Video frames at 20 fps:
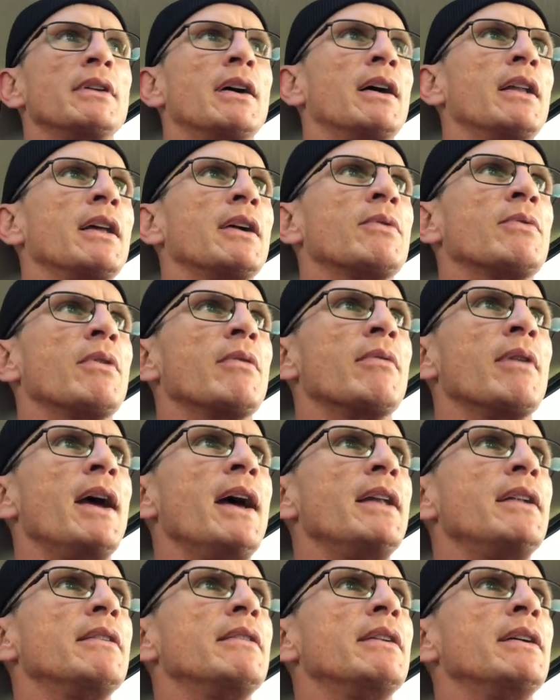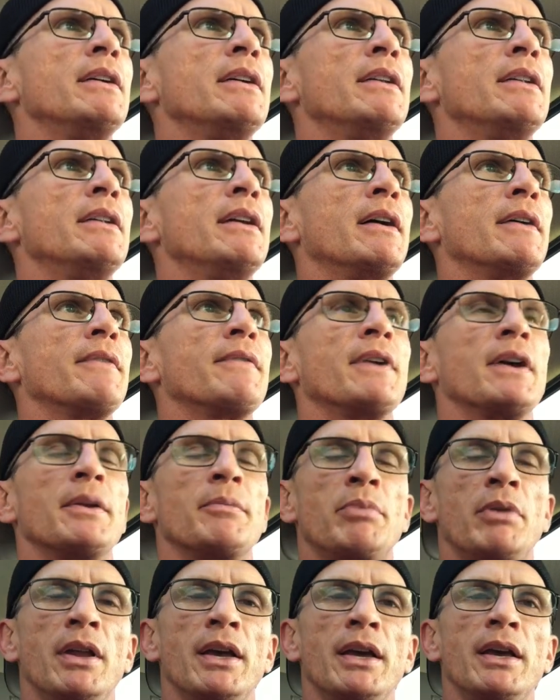I like where we're at, and I've got a
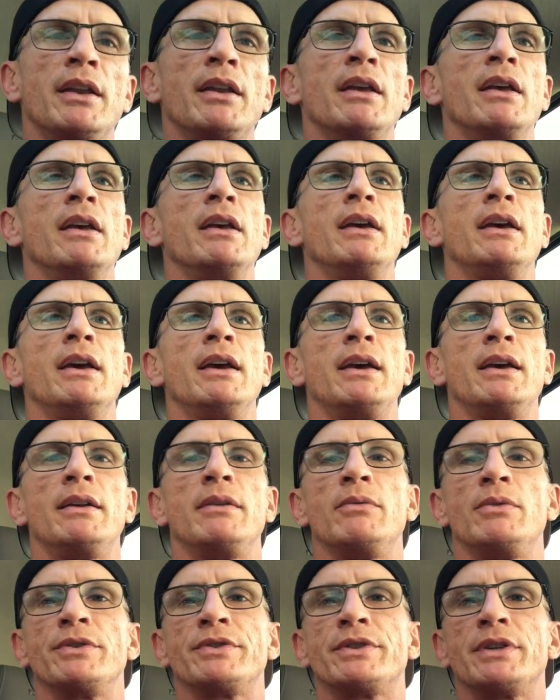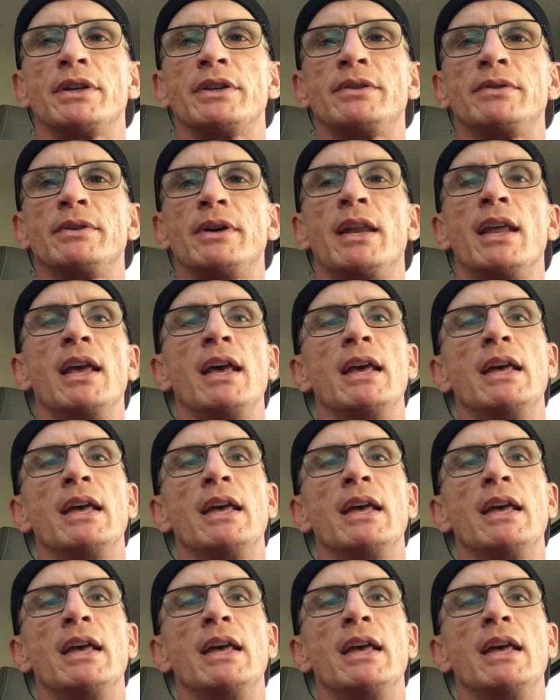plan, and we'll stick to it.